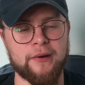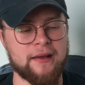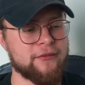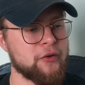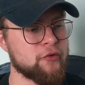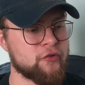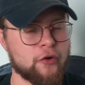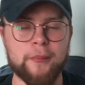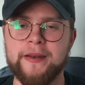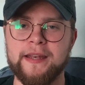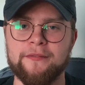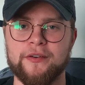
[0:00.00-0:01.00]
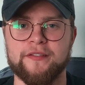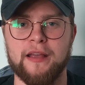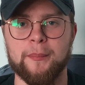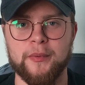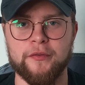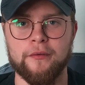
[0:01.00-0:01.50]
I've used so many different
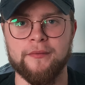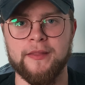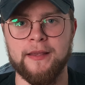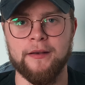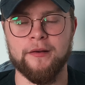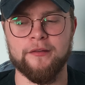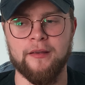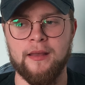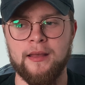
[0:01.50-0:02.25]
templates over the years.